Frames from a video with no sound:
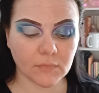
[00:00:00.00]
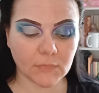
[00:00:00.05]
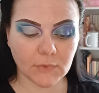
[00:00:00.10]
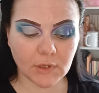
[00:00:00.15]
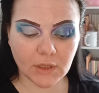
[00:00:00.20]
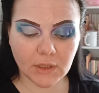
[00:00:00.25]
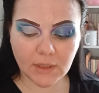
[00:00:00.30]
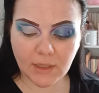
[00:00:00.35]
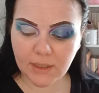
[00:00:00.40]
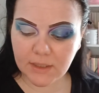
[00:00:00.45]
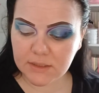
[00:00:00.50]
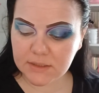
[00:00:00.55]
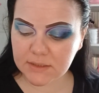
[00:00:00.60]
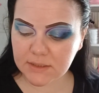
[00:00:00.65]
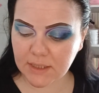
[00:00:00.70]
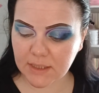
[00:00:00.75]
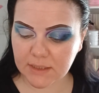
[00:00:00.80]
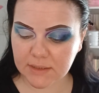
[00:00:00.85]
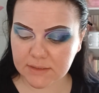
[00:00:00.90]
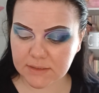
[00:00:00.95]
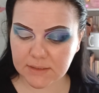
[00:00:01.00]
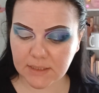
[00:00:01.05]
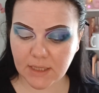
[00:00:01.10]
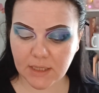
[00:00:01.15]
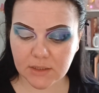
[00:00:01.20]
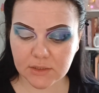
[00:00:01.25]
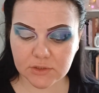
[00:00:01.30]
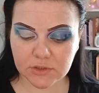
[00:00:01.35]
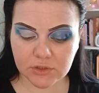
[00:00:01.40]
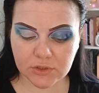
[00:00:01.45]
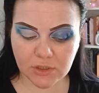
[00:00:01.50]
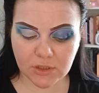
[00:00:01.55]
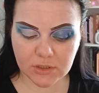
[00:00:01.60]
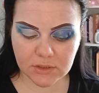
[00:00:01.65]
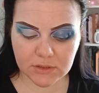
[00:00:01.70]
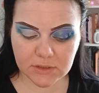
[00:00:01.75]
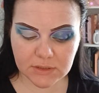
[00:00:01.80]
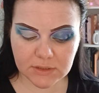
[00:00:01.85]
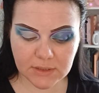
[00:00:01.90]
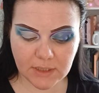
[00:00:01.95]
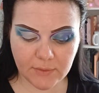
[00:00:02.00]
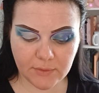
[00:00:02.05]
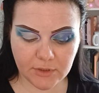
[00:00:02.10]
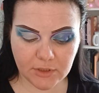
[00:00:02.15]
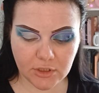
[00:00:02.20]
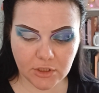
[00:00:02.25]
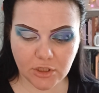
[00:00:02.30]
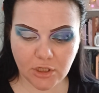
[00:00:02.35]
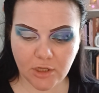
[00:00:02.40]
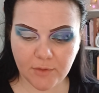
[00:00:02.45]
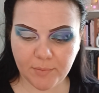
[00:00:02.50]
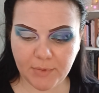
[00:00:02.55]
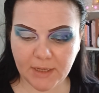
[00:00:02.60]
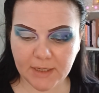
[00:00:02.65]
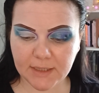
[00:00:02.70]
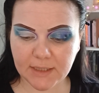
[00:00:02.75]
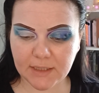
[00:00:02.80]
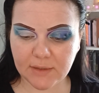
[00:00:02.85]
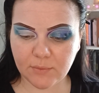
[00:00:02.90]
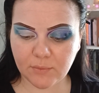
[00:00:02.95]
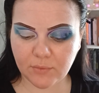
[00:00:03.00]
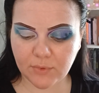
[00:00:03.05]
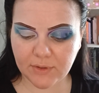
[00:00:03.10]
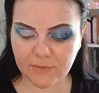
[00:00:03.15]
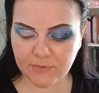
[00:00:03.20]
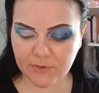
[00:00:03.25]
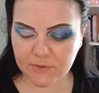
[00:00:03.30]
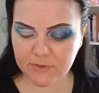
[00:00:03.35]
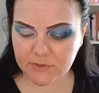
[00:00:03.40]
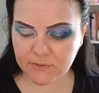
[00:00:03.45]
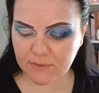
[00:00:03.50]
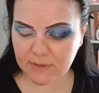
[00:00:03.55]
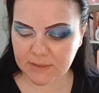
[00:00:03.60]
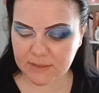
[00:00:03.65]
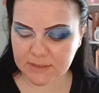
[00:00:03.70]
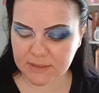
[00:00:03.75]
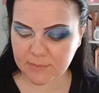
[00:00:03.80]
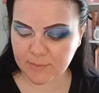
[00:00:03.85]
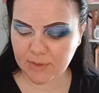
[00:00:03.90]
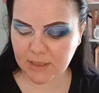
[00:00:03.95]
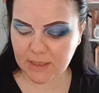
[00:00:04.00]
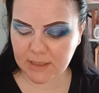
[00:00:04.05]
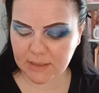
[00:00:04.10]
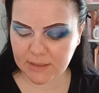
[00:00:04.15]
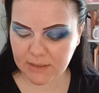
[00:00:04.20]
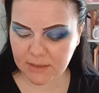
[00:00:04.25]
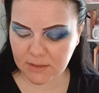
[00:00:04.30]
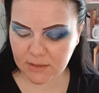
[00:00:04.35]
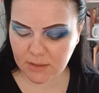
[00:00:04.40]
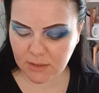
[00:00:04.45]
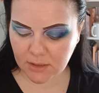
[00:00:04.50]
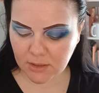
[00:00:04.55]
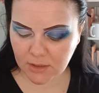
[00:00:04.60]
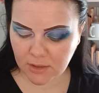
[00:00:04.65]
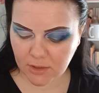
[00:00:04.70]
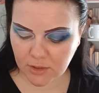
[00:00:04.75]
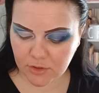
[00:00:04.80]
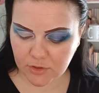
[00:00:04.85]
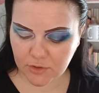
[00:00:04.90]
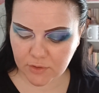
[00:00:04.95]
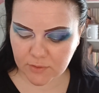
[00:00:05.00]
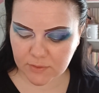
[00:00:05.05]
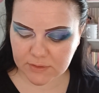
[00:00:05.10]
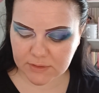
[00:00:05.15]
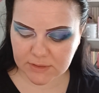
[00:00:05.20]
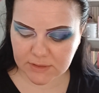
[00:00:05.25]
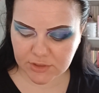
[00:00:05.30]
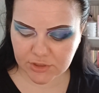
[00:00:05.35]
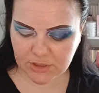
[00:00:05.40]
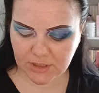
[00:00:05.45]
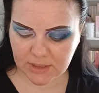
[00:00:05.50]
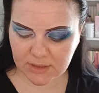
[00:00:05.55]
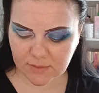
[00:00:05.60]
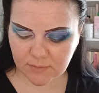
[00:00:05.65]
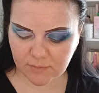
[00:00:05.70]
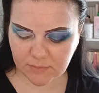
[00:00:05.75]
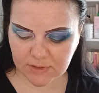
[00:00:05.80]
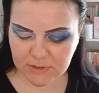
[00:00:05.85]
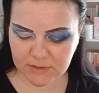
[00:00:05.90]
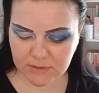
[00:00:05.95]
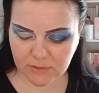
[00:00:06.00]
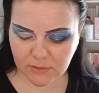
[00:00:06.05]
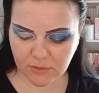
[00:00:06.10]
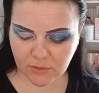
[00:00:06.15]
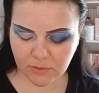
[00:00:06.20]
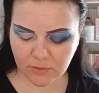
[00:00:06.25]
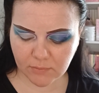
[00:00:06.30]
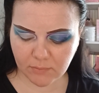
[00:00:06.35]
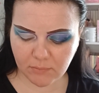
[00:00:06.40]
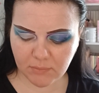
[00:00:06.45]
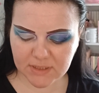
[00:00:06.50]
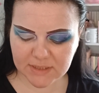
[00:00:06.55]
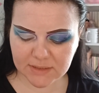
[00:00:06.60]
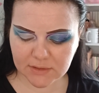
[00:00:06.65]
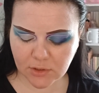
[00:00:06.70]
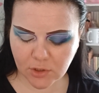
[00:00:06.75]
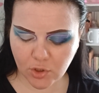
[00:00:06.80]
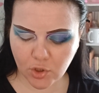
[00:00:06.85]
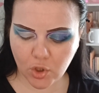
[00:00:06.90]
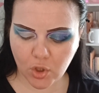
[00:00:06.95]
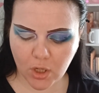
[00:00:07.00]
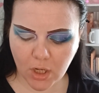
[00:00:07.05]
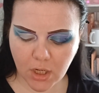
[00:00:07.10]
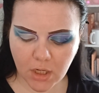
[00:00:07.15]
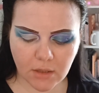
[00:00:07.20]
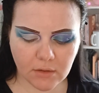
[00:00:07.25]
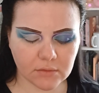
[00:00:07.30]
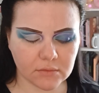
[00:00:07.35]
Okay, so that is that done. So now we're going to go back in with the Serenity Palette using the shade Mystical.